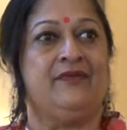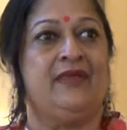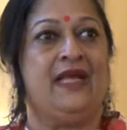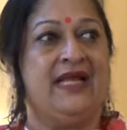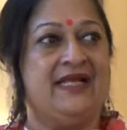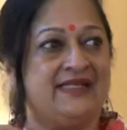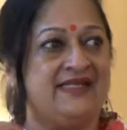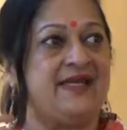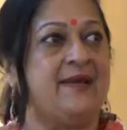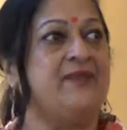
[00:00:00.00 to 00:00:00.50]

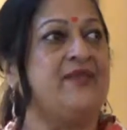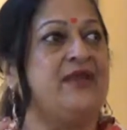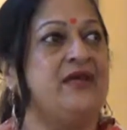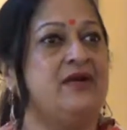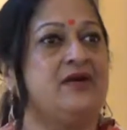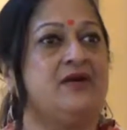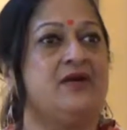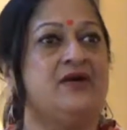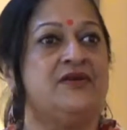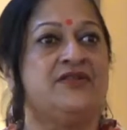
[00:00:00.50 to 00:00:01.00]
And something
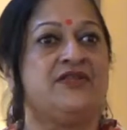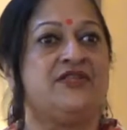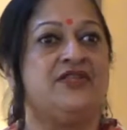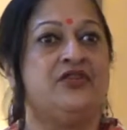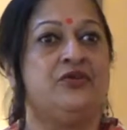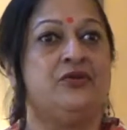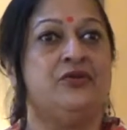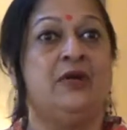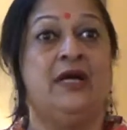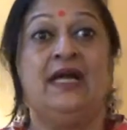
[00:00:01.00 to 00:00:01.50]
occurs to
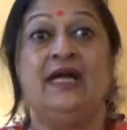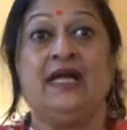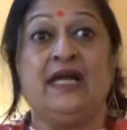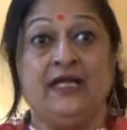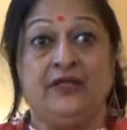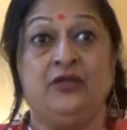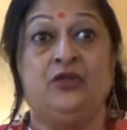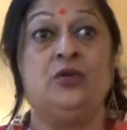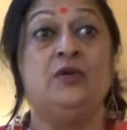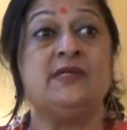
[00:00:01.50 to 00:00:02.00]
you.
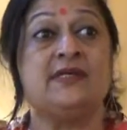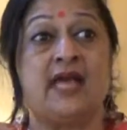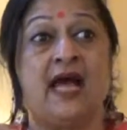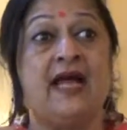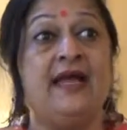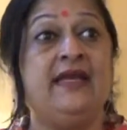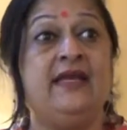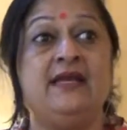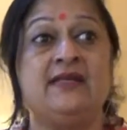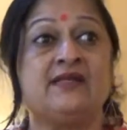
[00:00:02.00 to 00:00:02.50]
And those
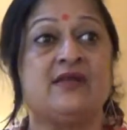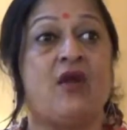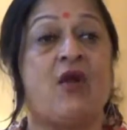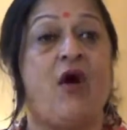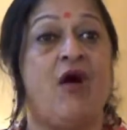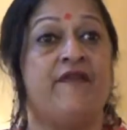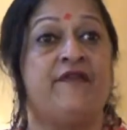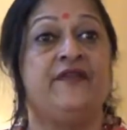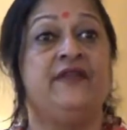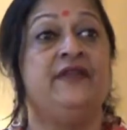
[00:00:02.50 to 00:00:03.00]
ideas are
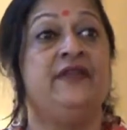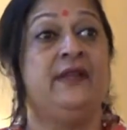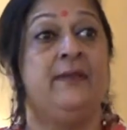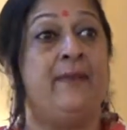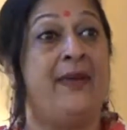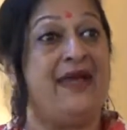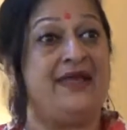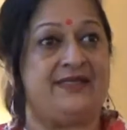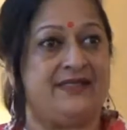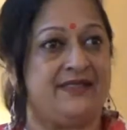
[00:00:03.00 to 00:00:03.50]
often the
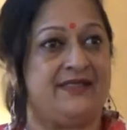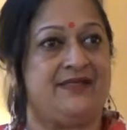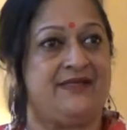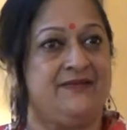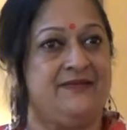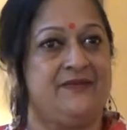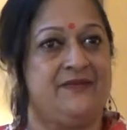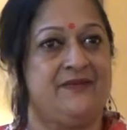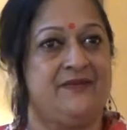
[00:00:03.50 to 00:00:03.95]
best.